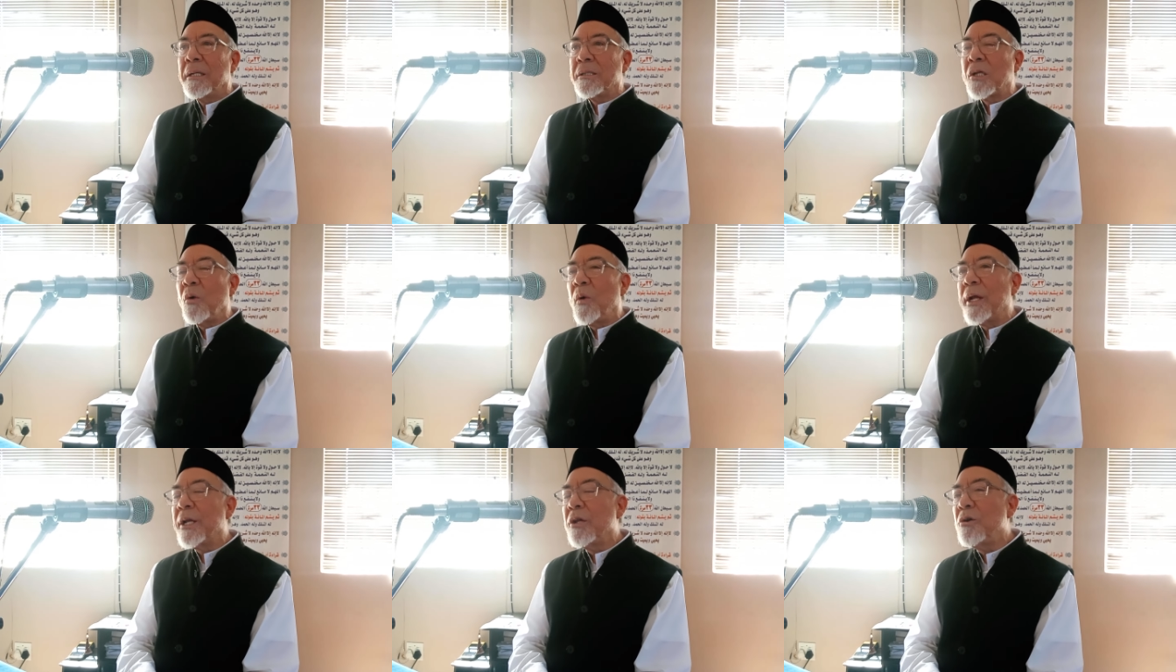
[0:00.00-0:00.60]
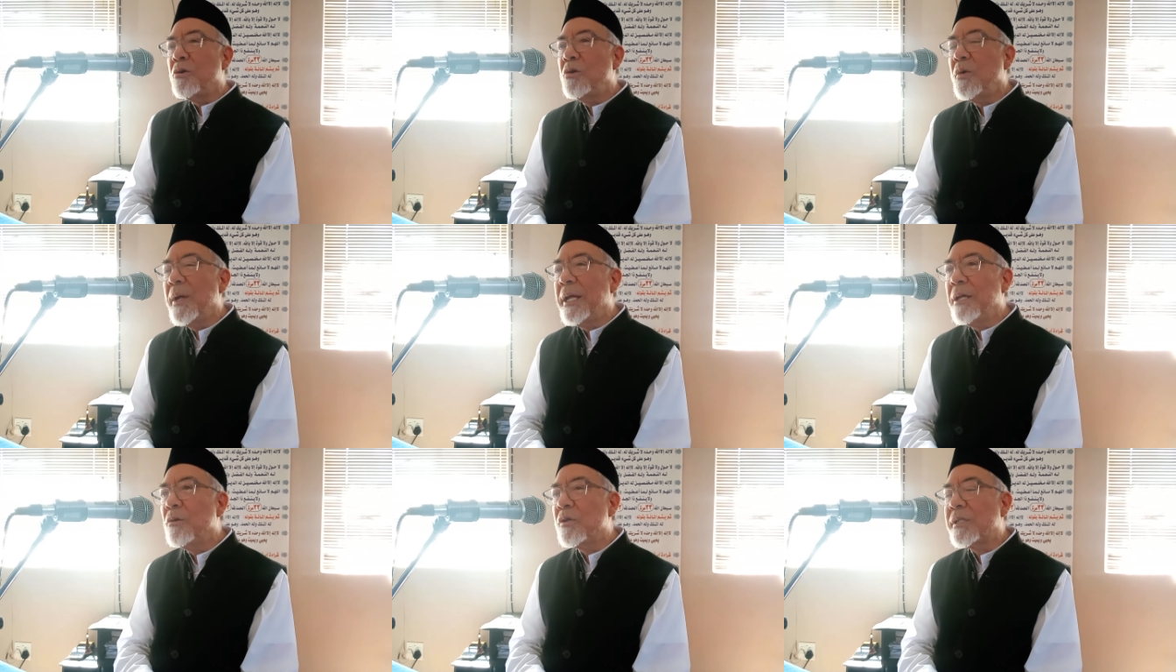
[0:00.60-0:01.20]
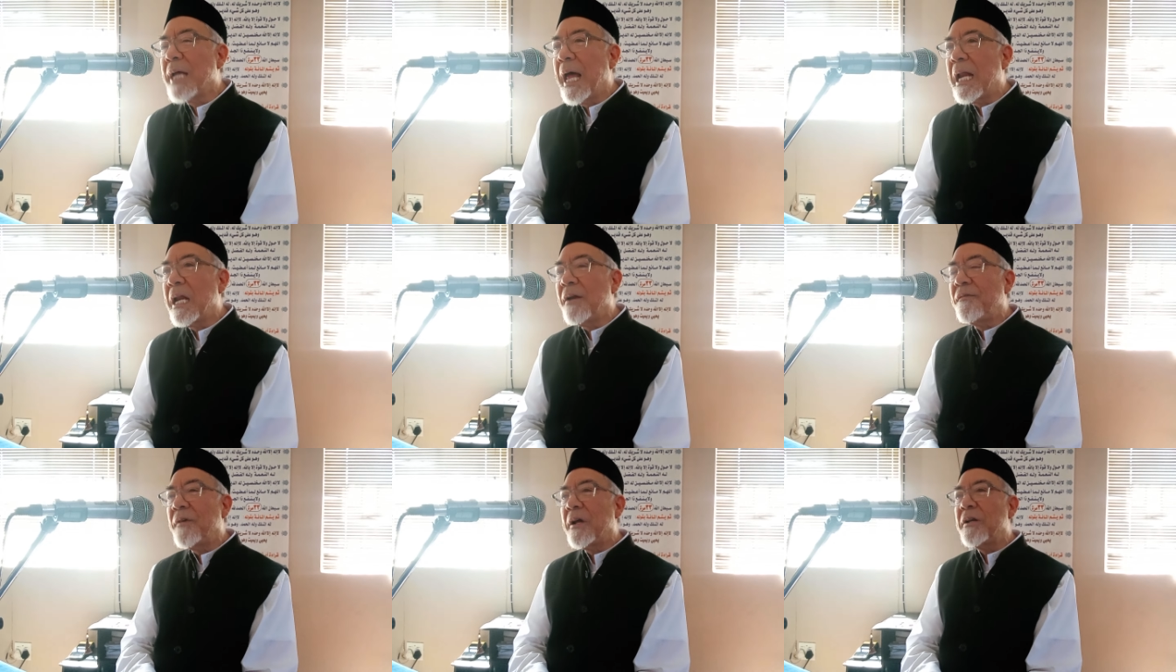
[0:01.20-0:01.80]
So what are you doing? You're
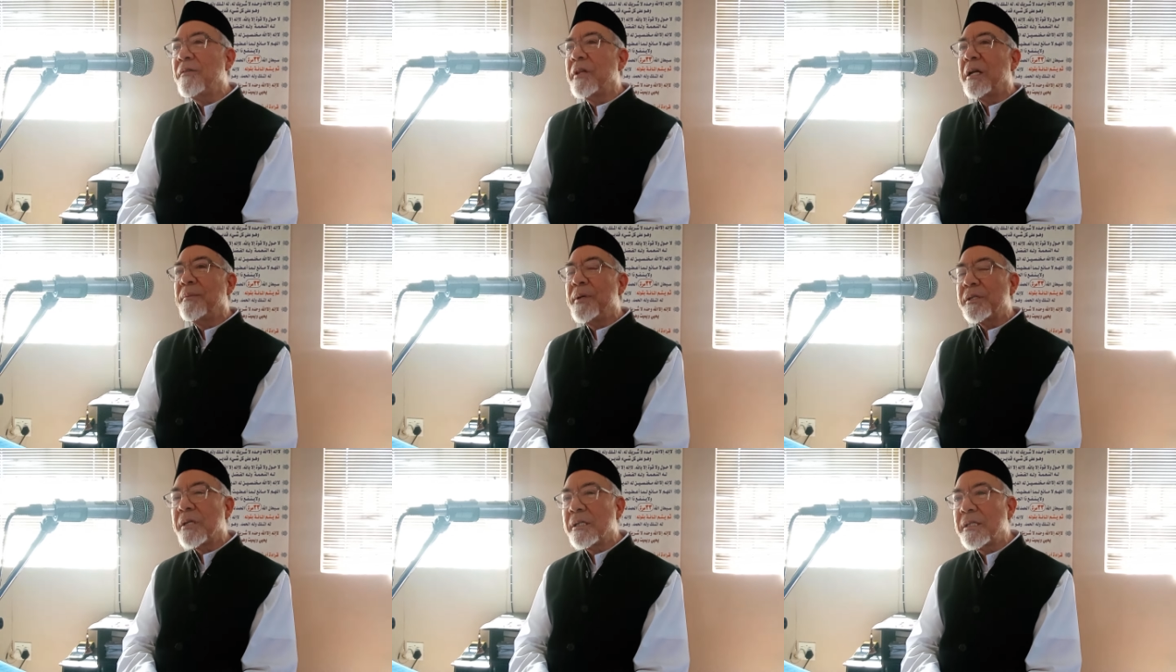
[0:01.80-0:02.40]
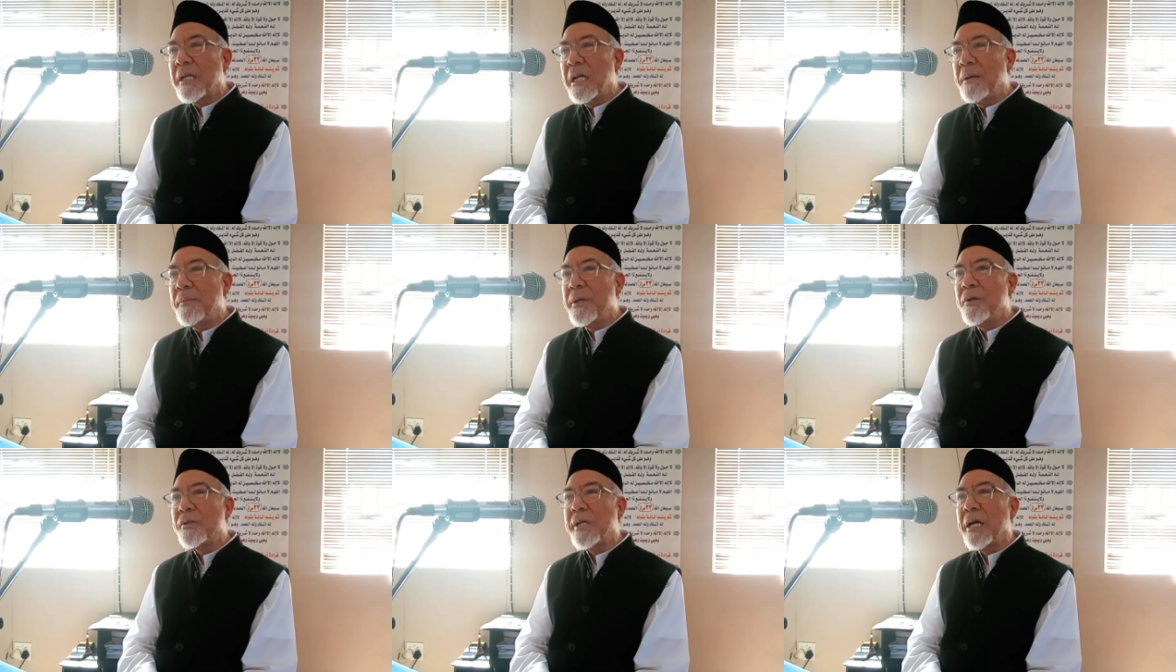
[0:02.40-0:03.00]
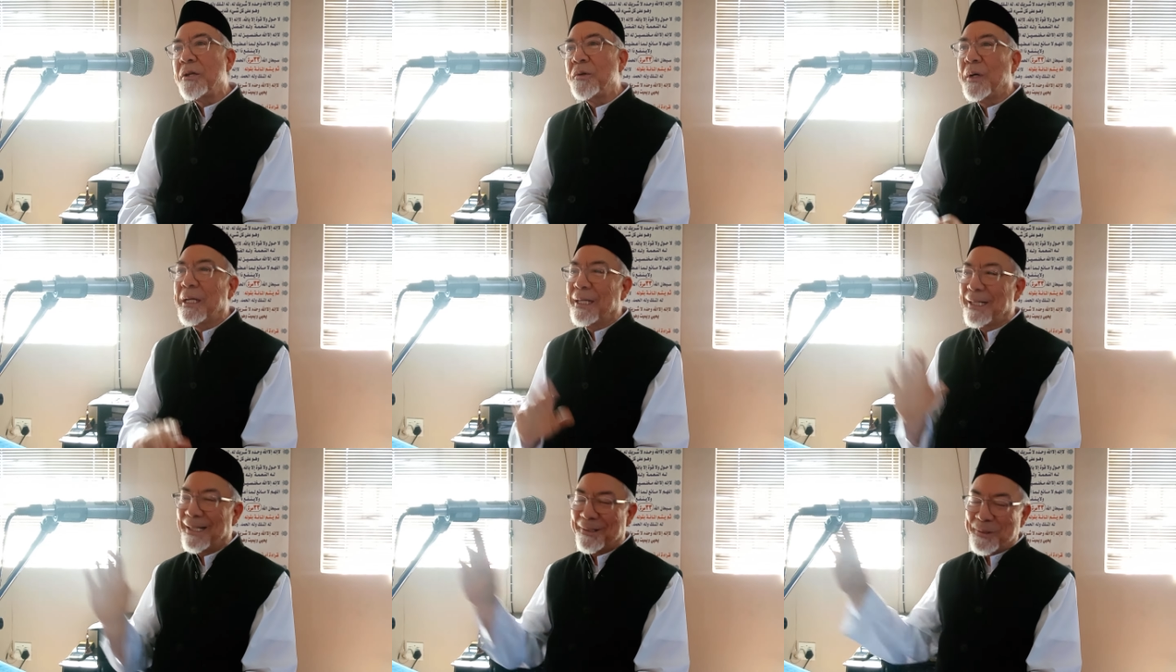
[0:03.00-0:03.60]
standing in front of the Nabi and you're saying to
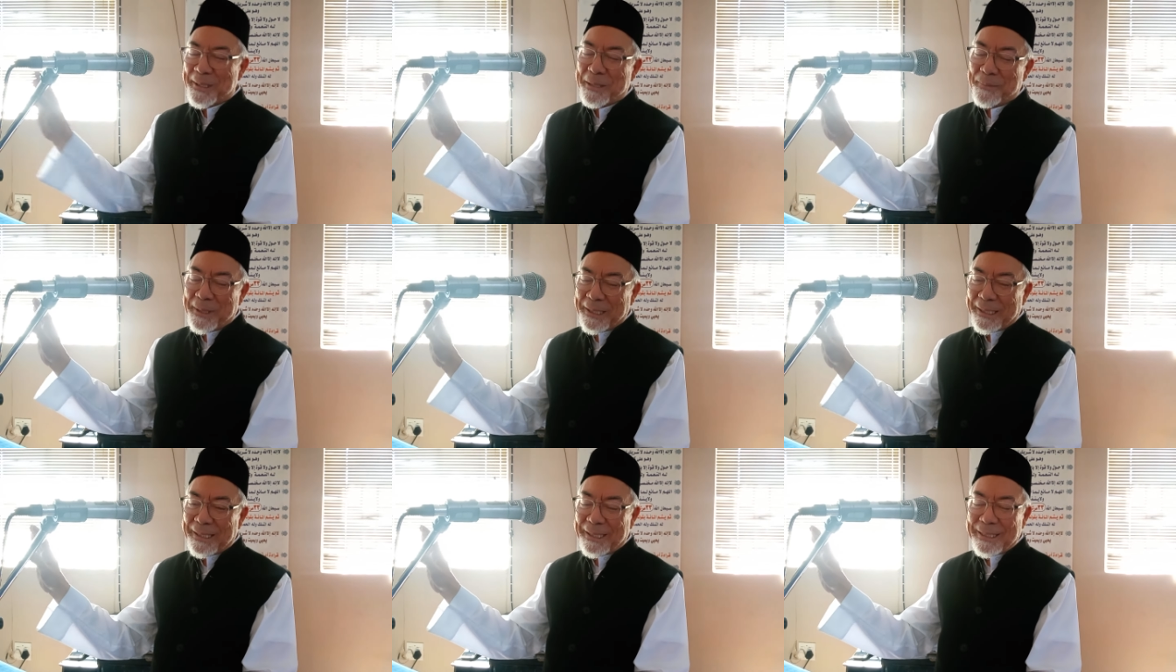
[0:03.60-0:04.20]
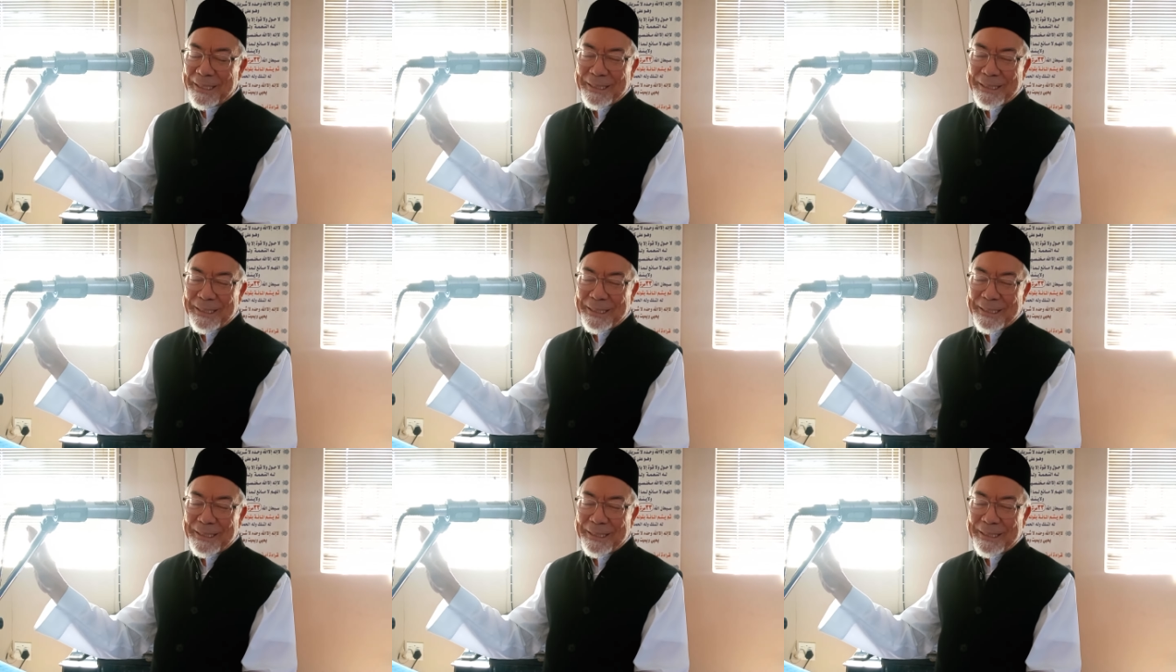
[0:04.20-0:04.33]
Allah, oh, wait a minute.